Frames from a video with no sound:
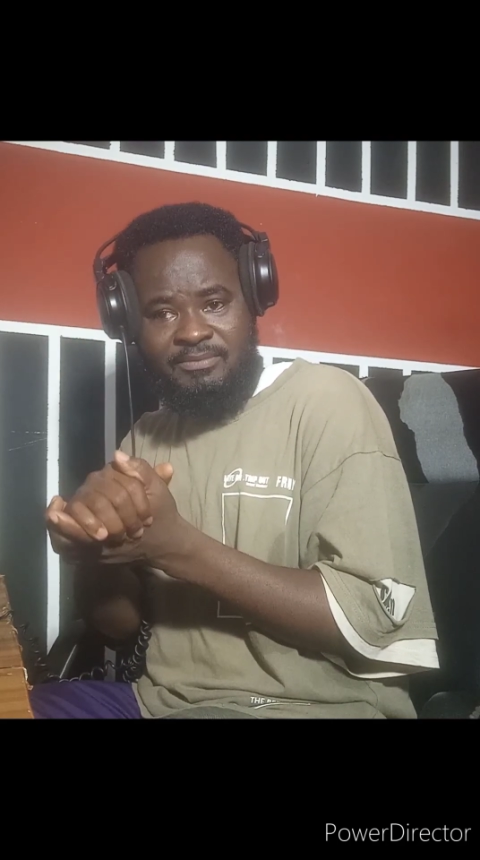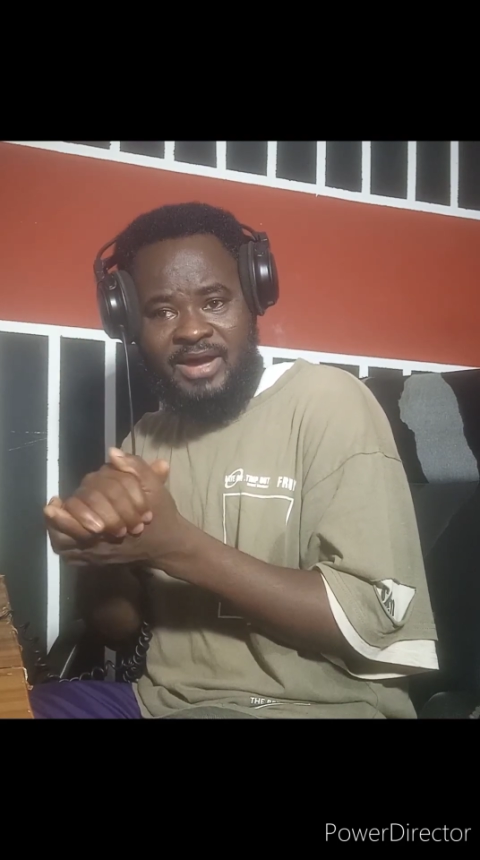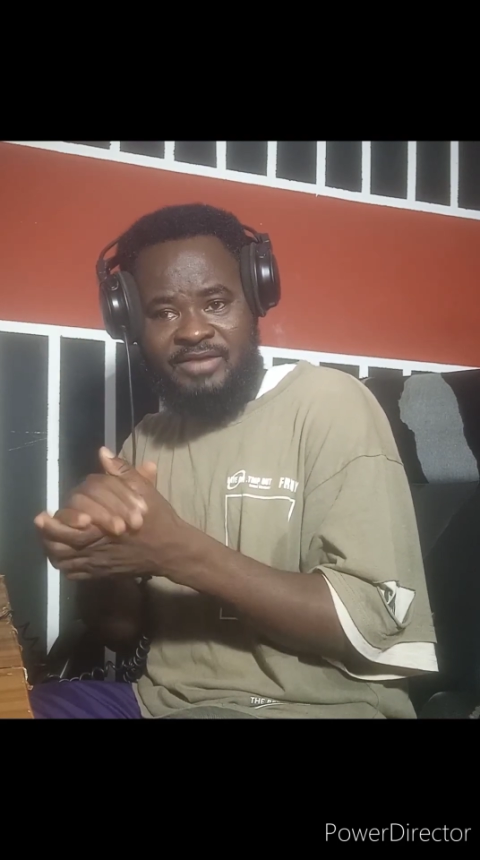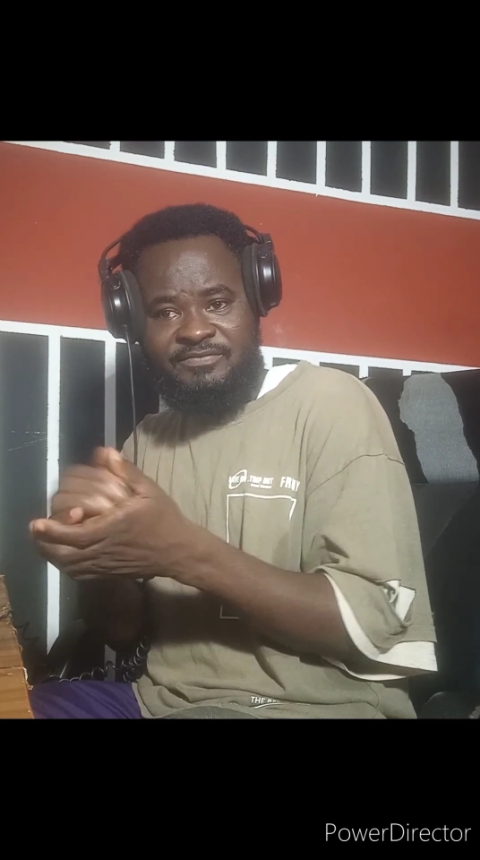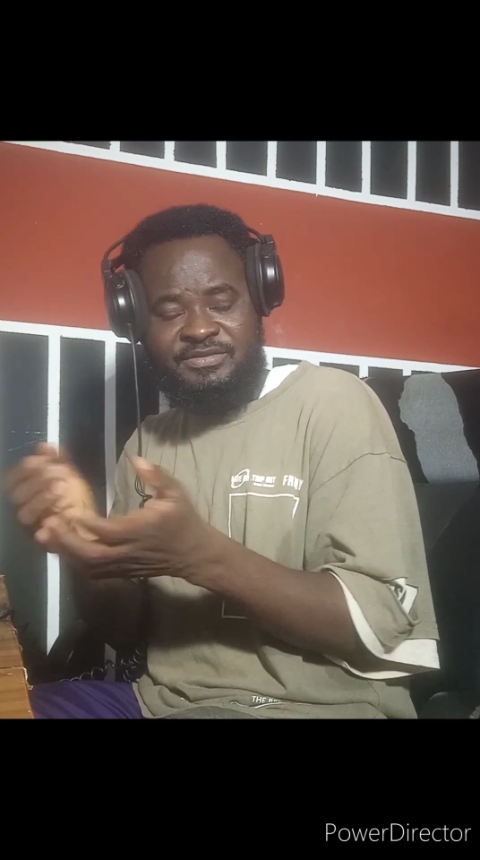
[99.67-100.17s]

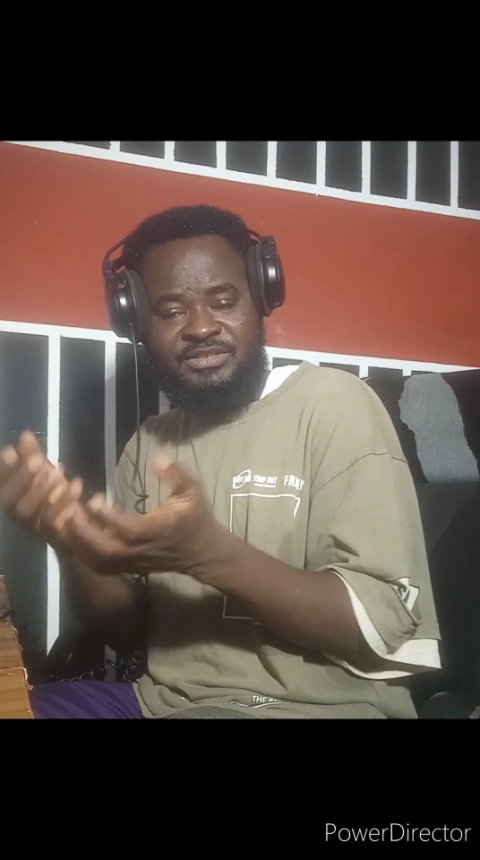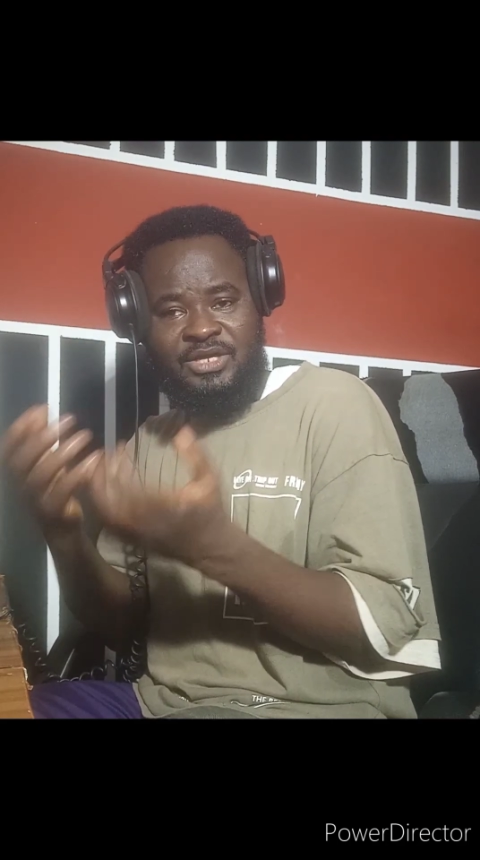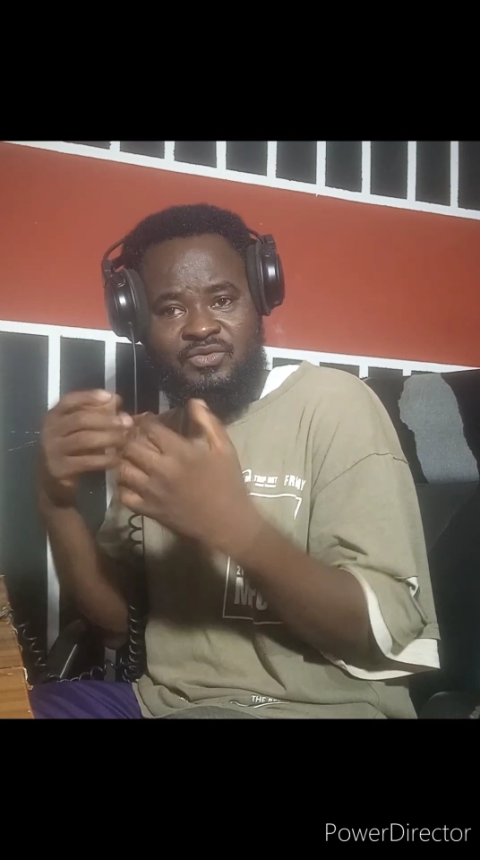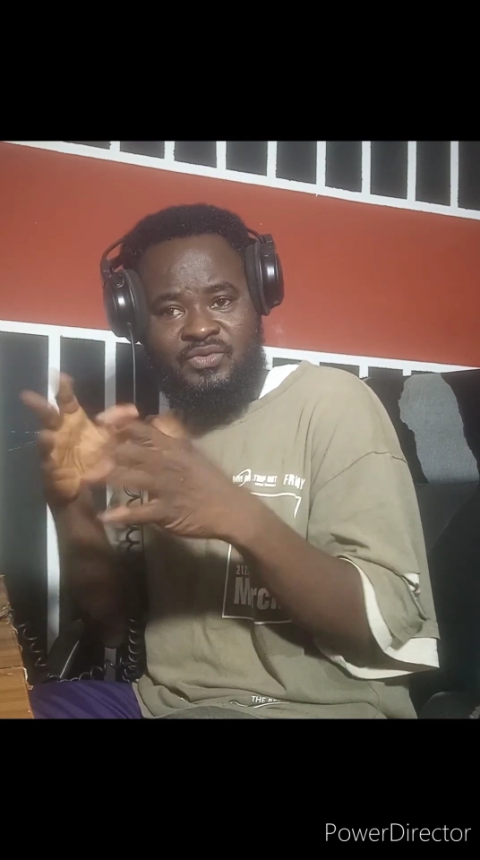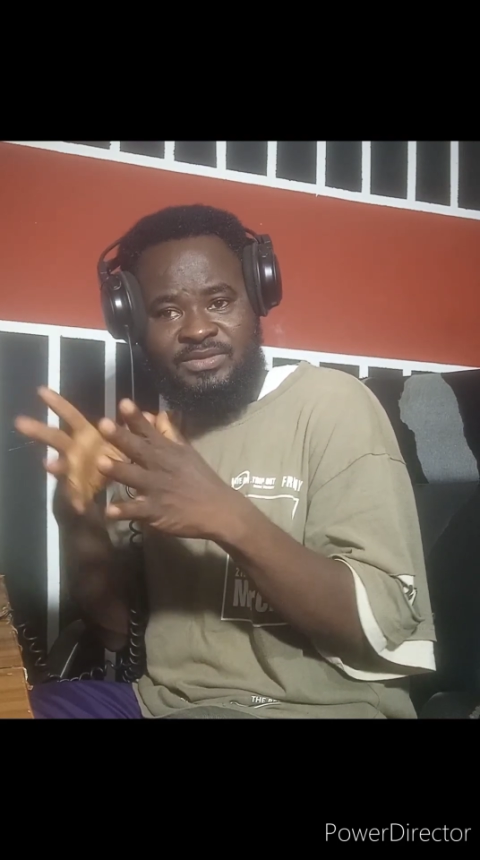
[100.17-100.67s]
But if you
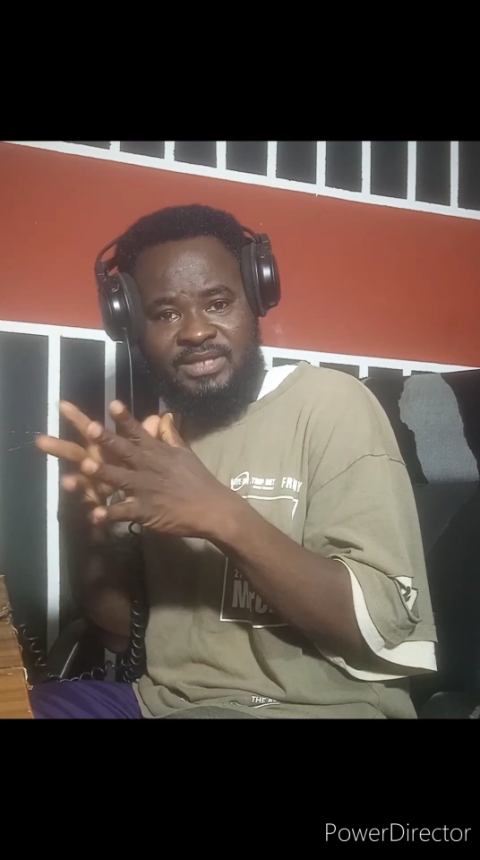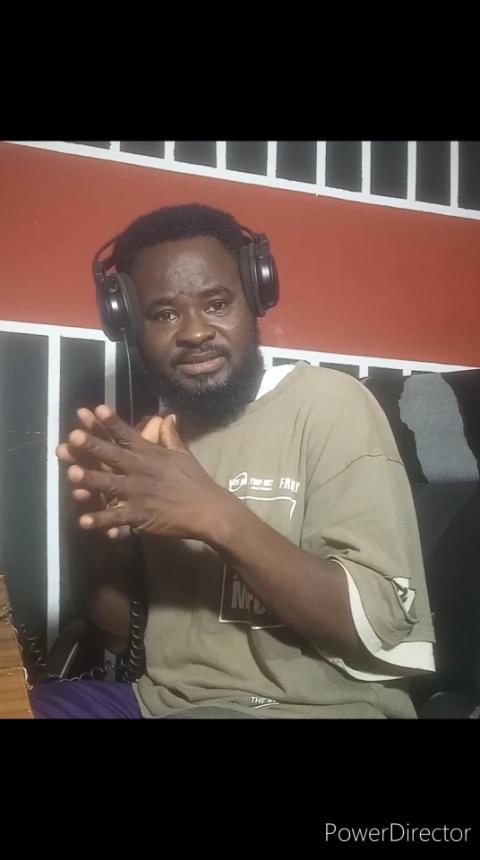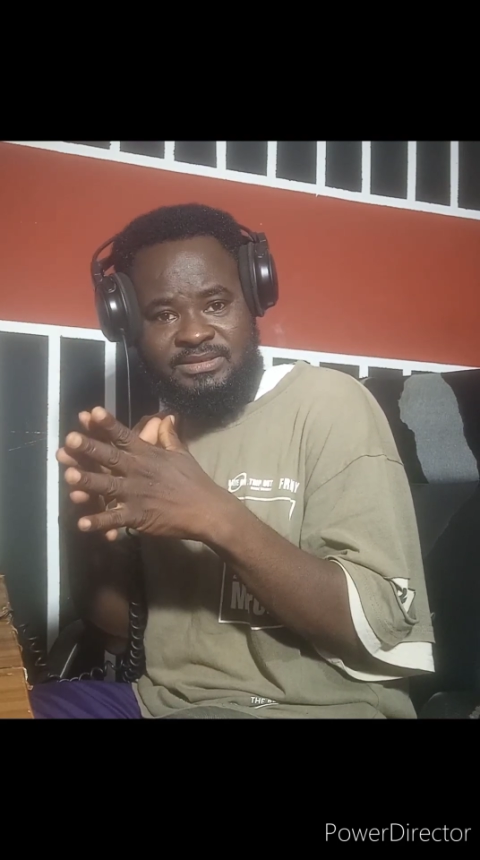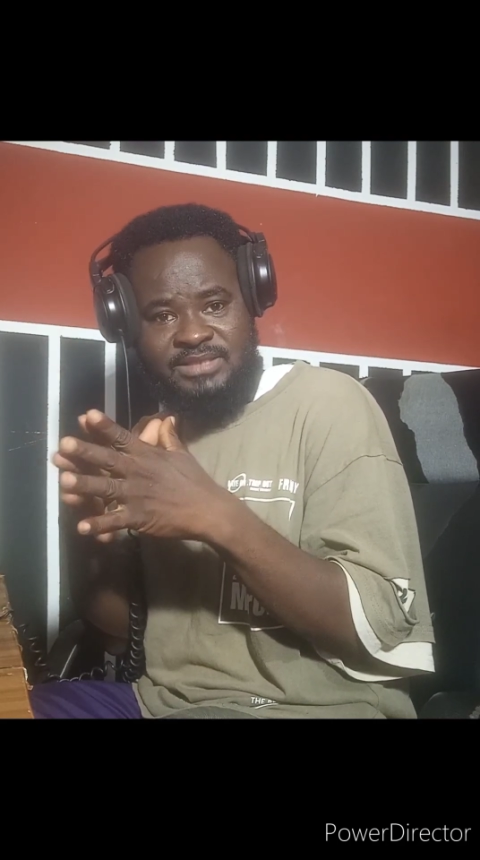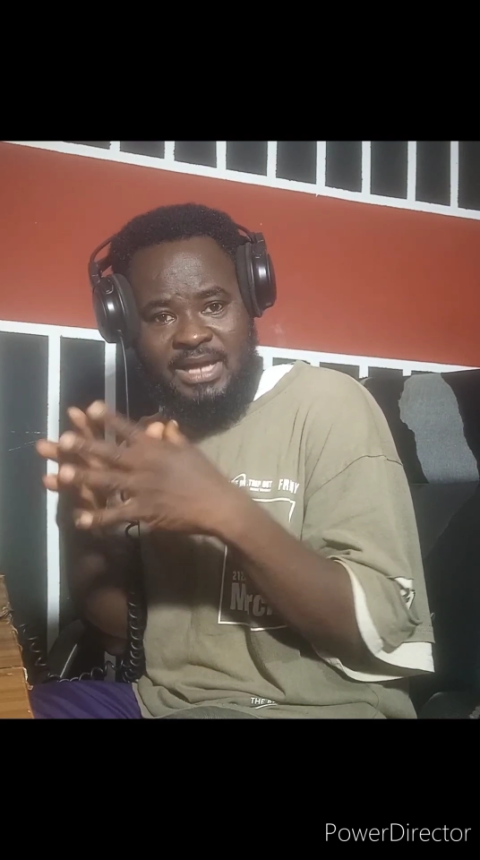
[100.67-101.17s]
say good
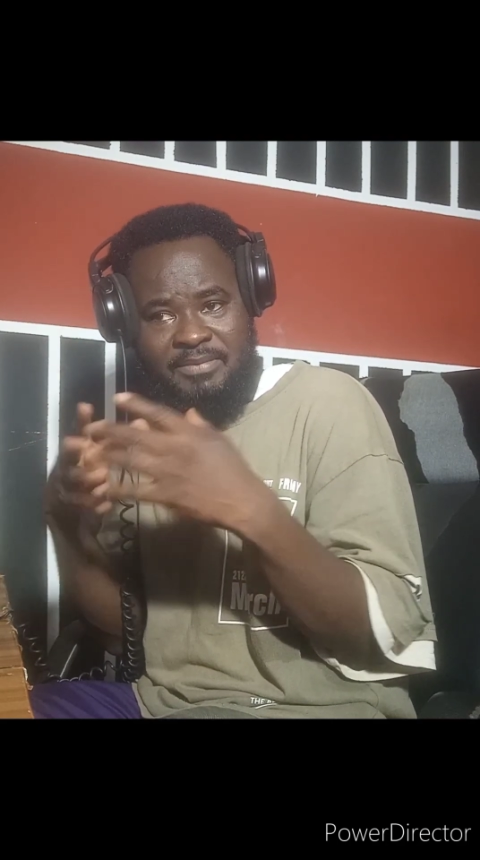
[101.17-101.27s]
things